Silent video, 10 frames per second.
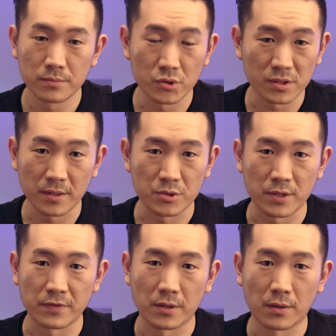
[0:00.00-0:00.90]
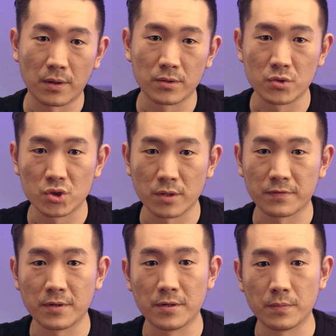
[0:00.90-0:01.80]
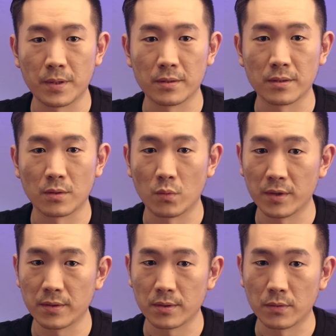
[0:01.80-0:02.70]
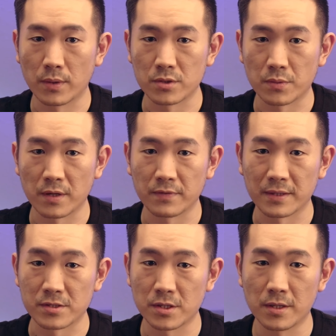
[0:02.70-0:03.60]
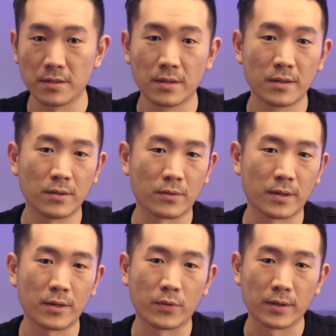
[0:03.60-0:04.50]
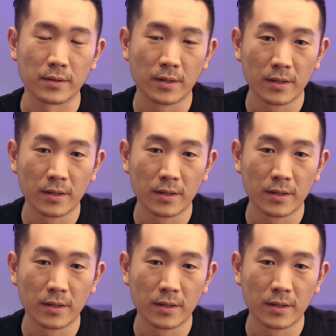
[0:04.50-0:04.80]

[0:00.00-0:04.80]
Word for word: Just like driving a car, you shift gear depending on whether you are driving the city or highway.